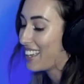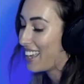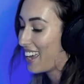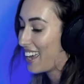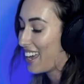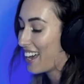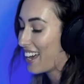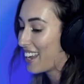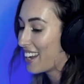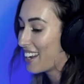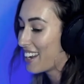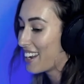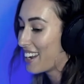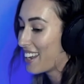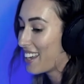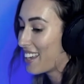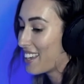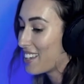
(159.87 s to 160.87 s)

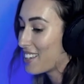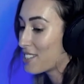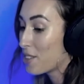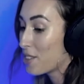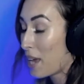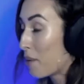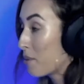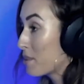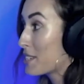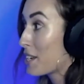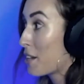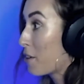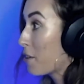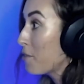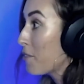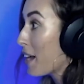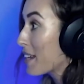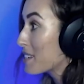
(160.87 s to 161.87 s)
And so that was
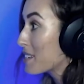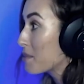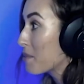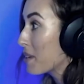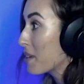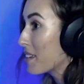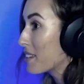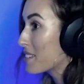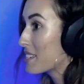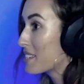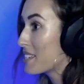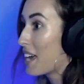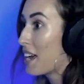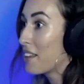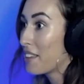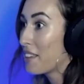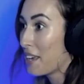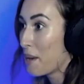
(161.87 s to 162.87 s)
terrifying to me to mm -hmm.
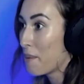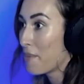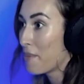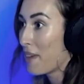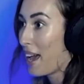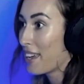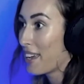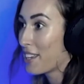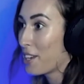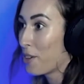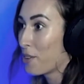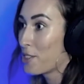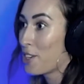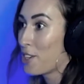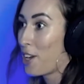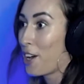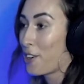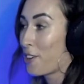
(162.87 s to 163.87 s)
tell him that you know the
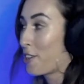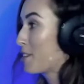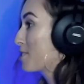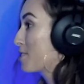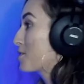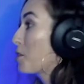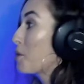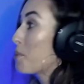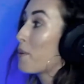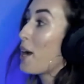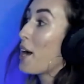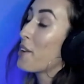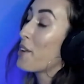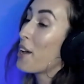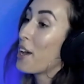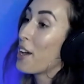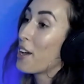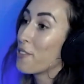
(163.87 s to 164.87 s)
daughter he's so
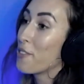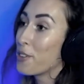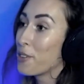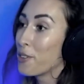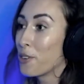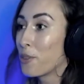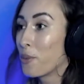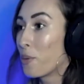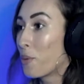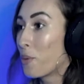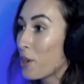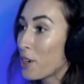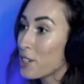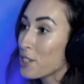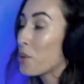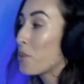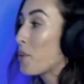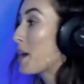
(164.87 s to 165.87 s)
proud of who
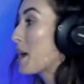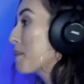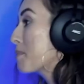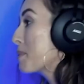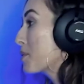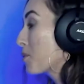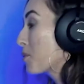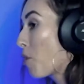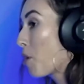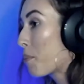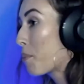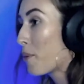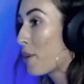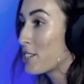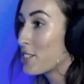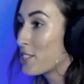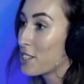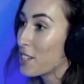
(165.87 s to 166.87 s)
worked her way up in
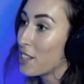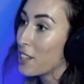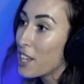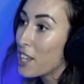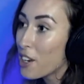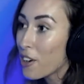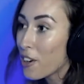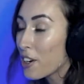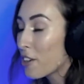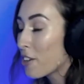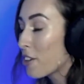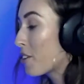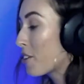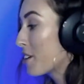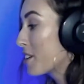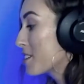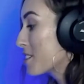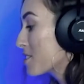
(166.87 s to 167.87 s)
corporate she's a leader in
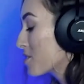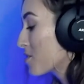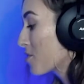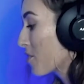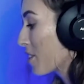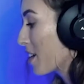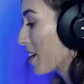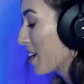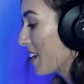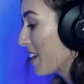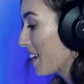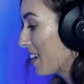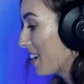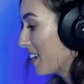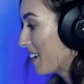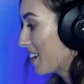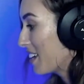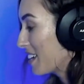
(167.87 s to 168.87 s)
her industry
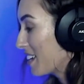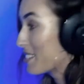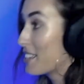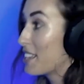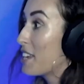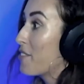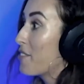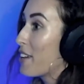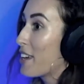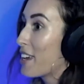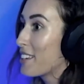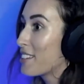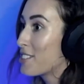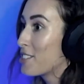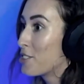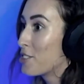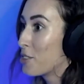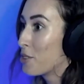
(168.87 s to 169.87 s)
is
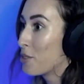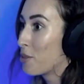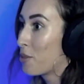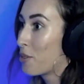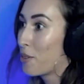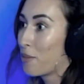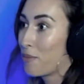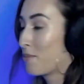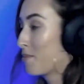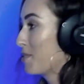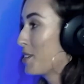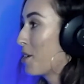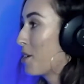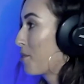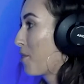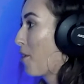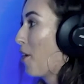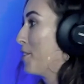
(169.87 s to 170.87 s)
leaving to do you
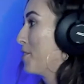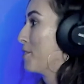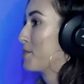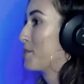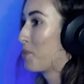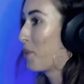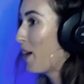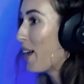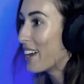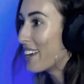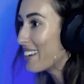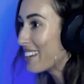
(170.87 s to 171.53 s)
know, God knows what.